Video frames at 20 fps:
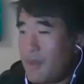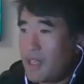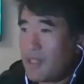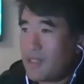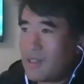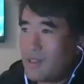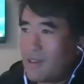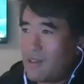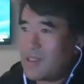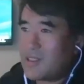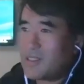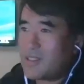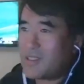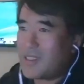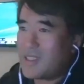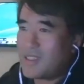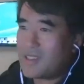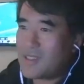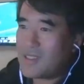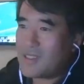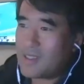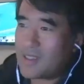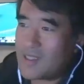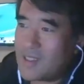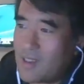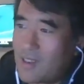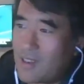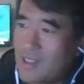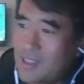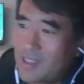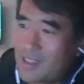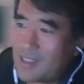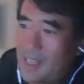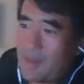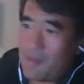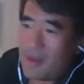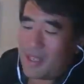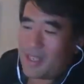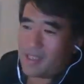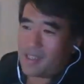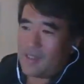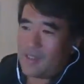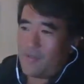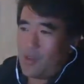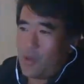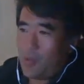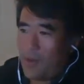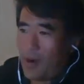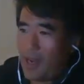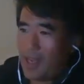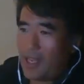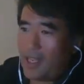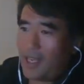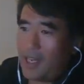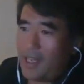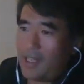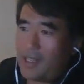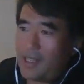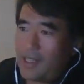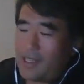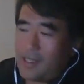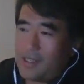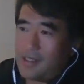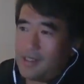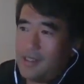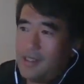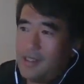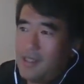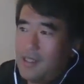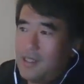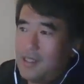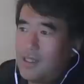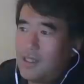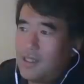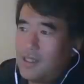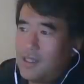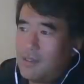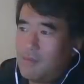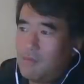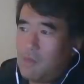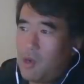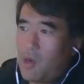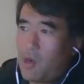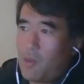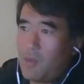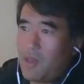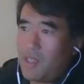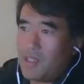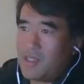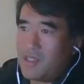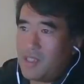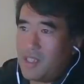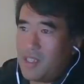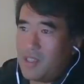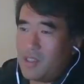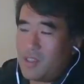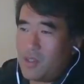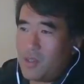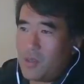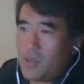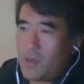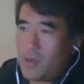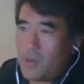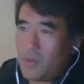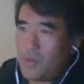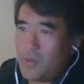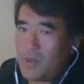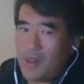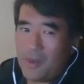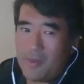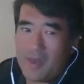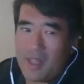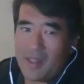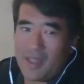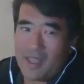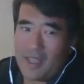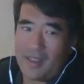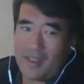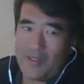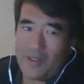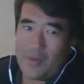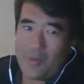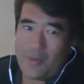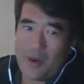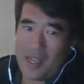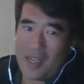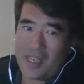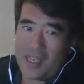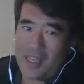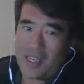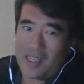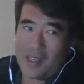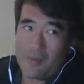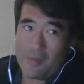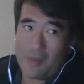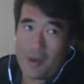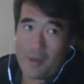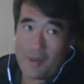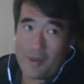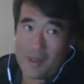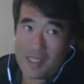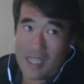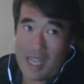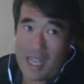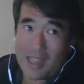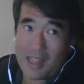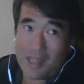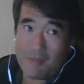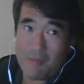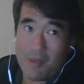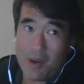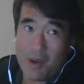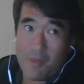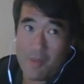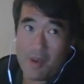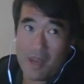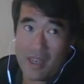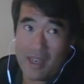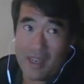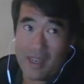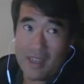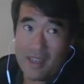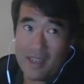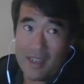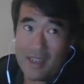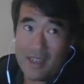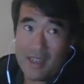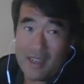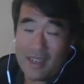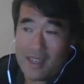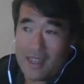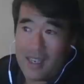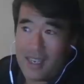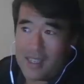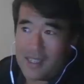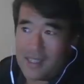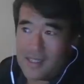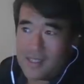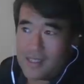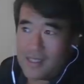it's hard to say, because if you break any of these moments into, you know what I mean? Like if you break any of the moments at the moment, it